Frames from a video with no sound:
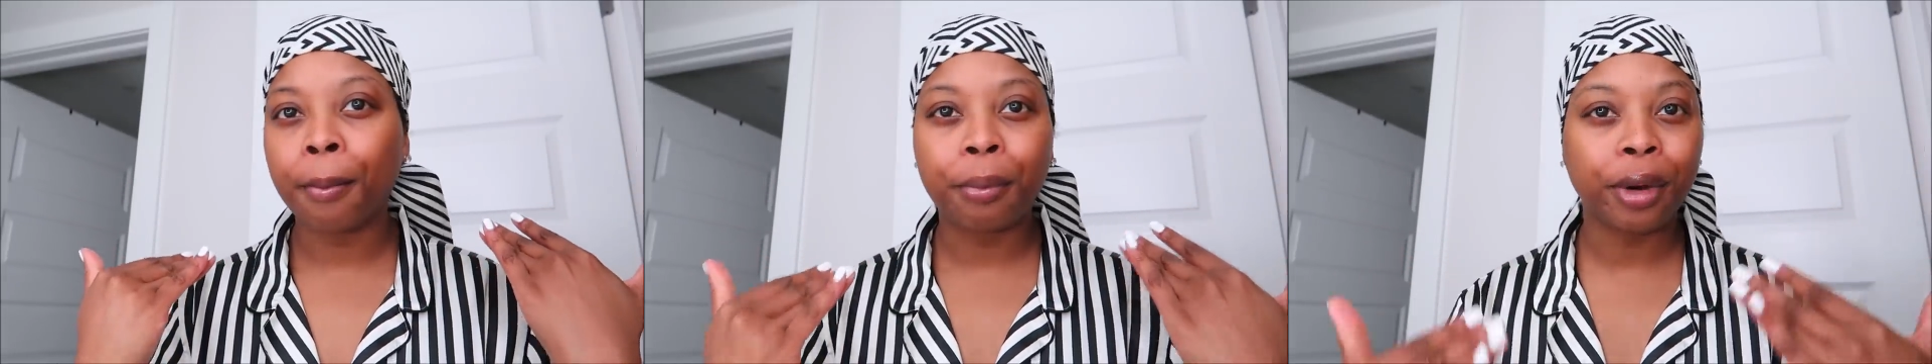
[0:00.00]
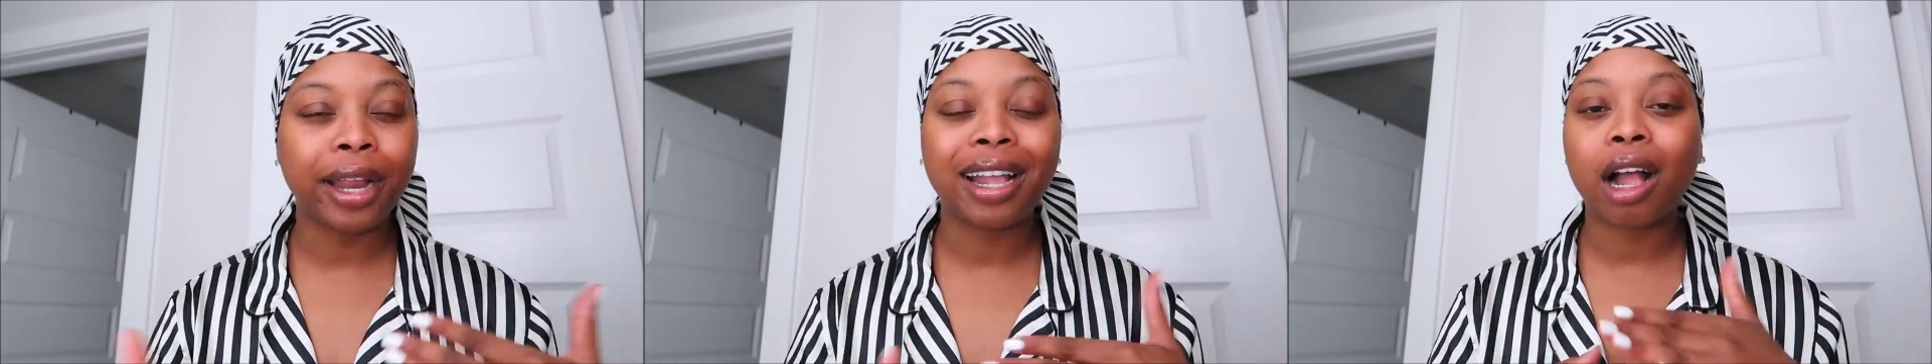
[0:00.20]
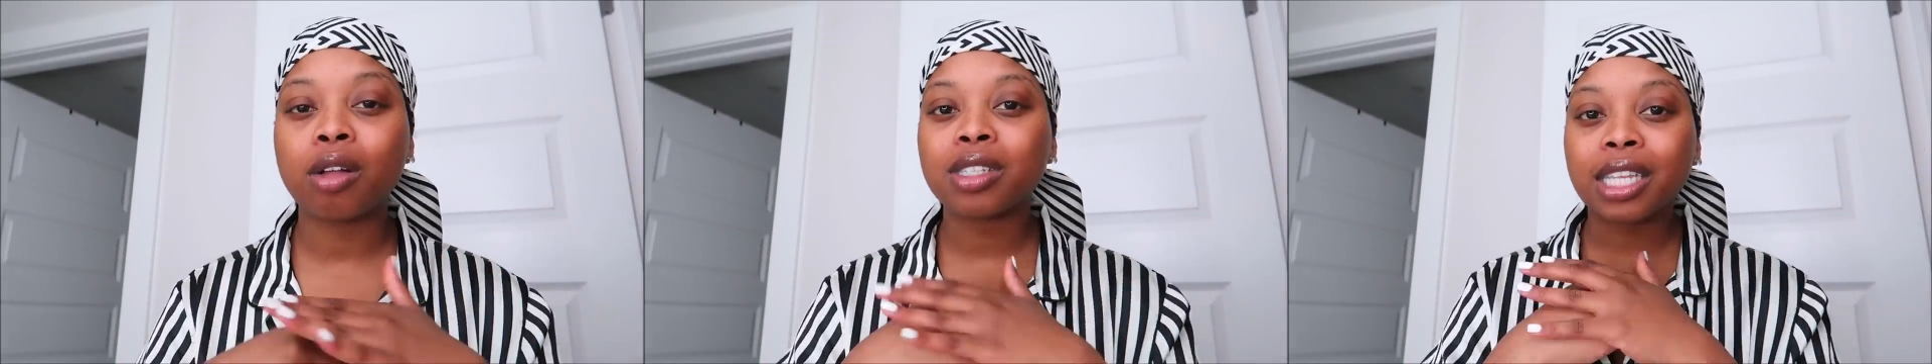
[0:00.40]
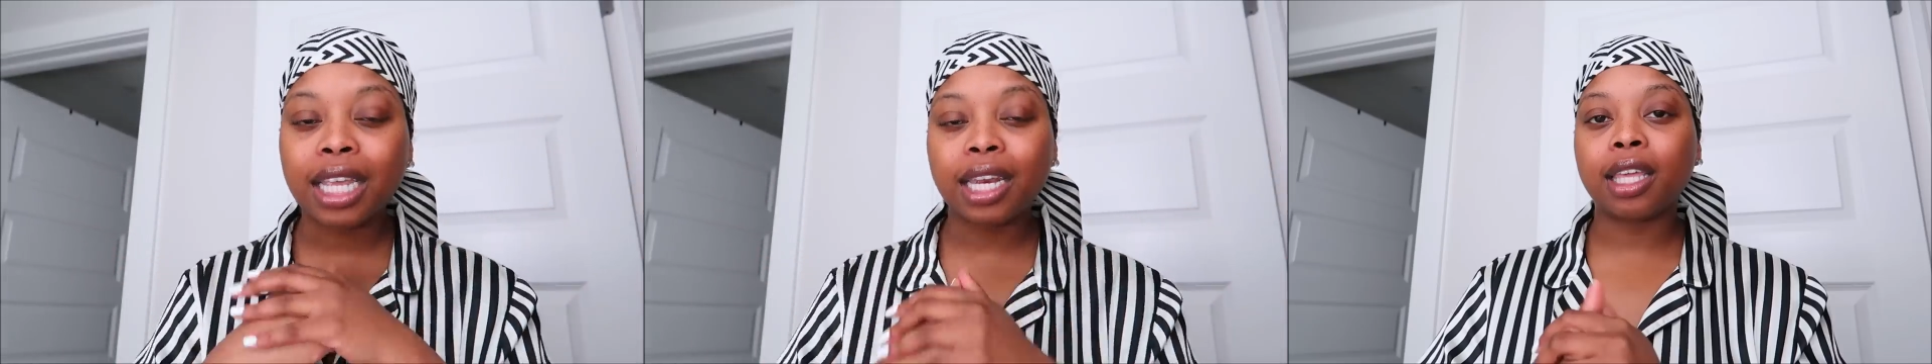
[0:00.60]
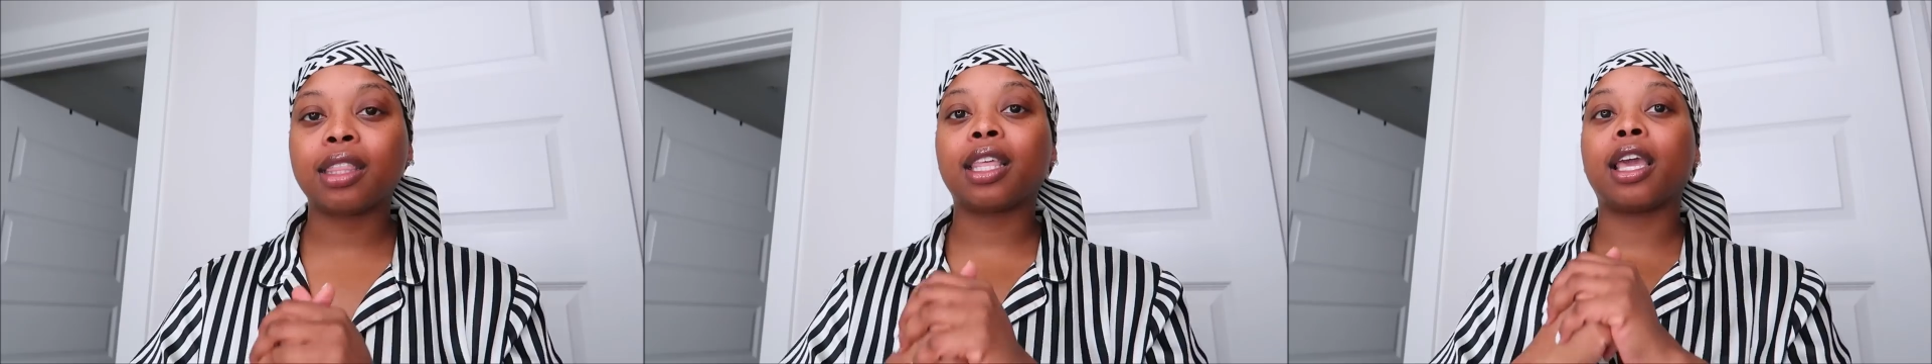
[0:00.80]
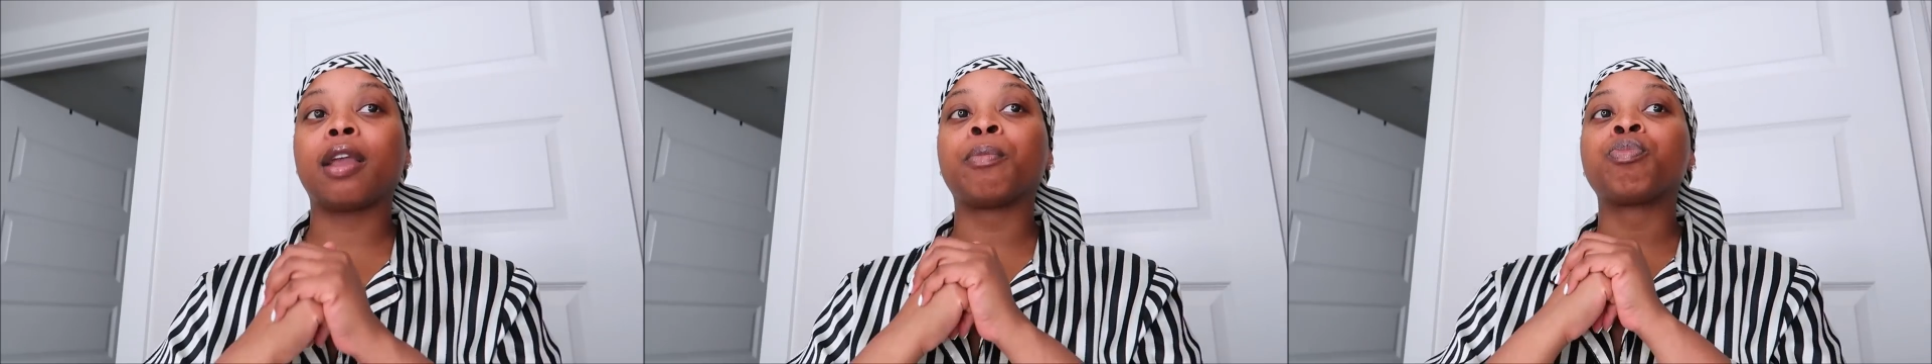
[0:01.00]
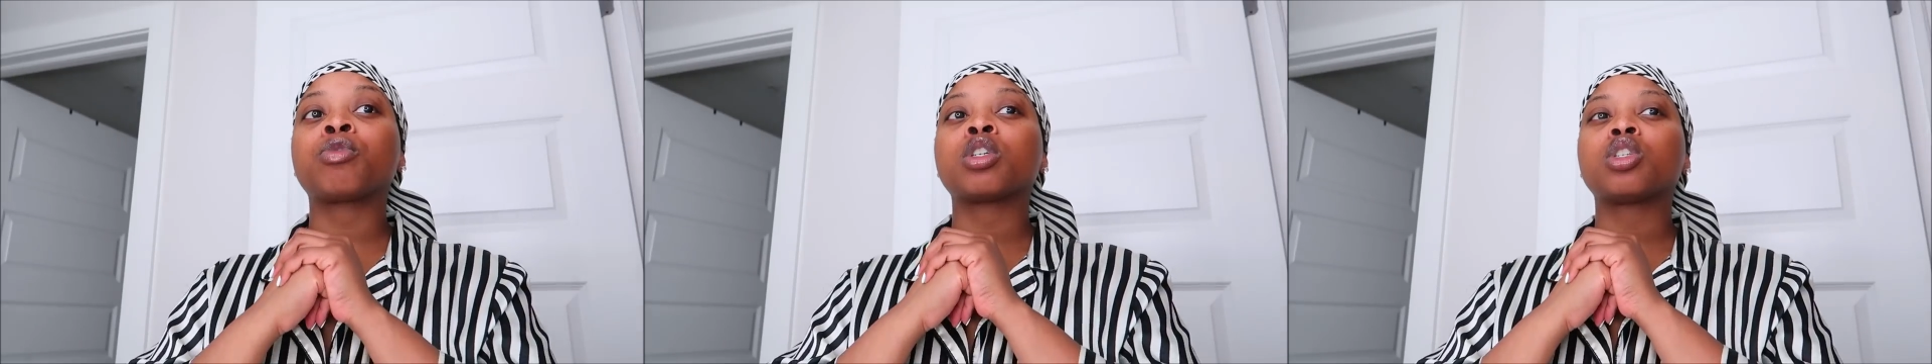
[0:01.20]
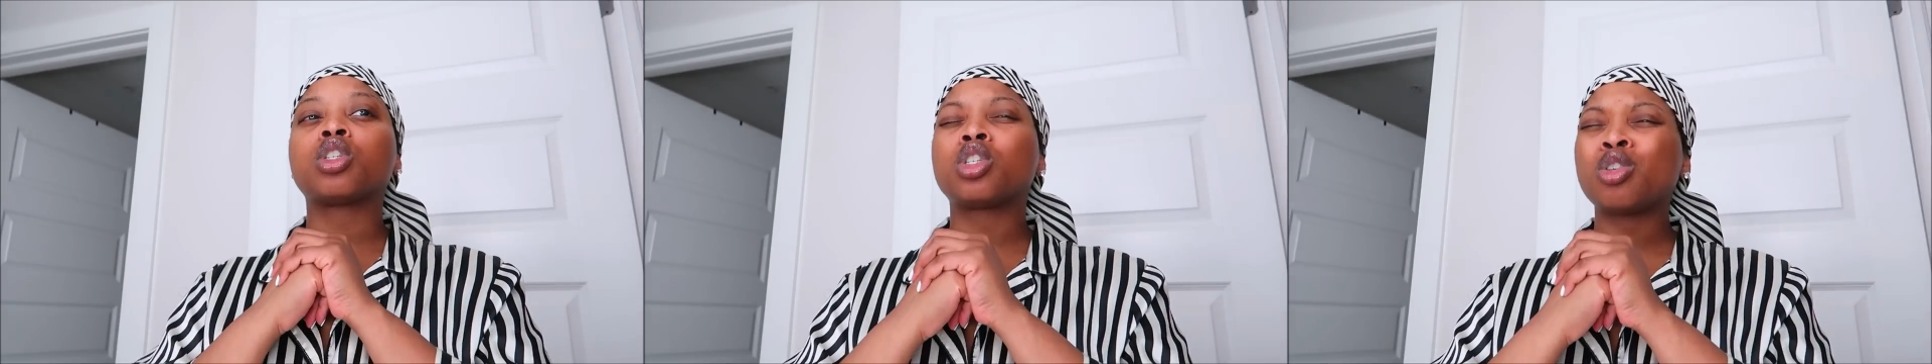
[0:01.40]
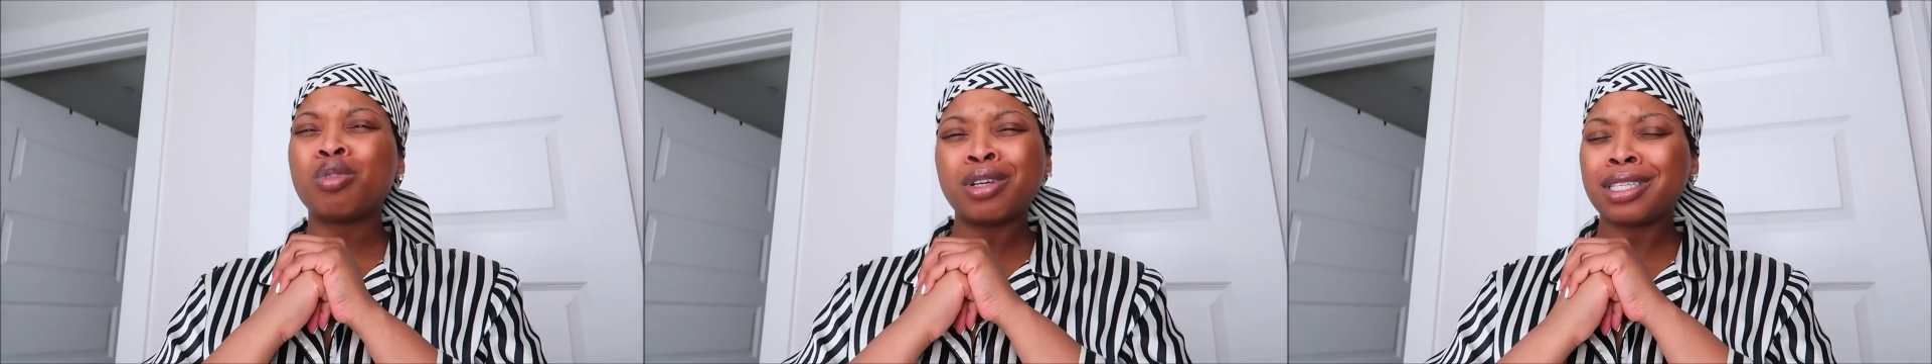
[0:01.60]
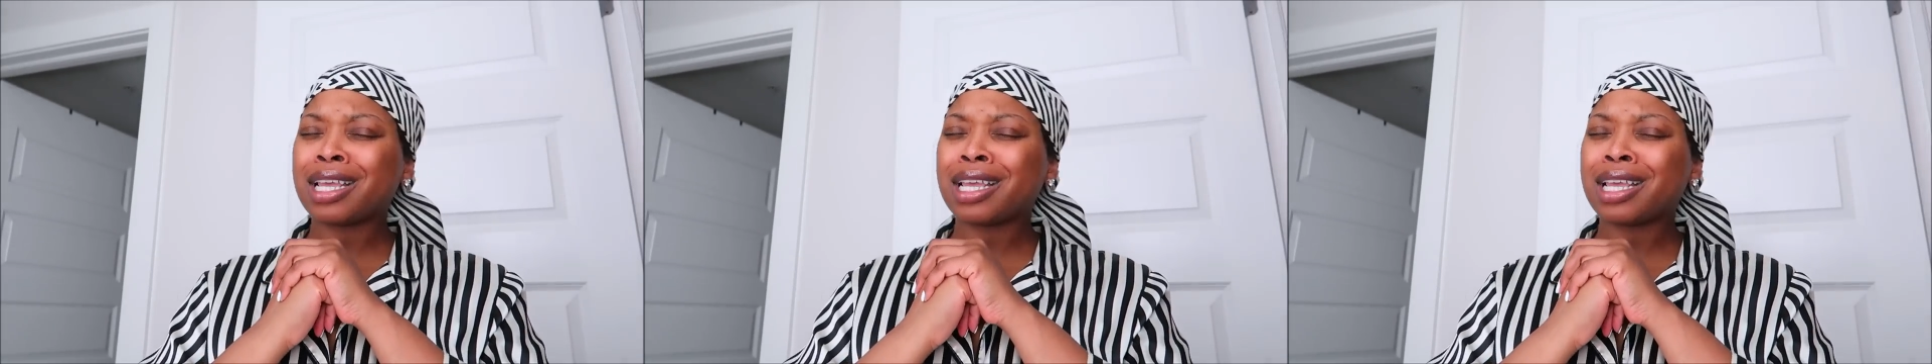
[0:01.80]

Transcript: breakouts or anything soon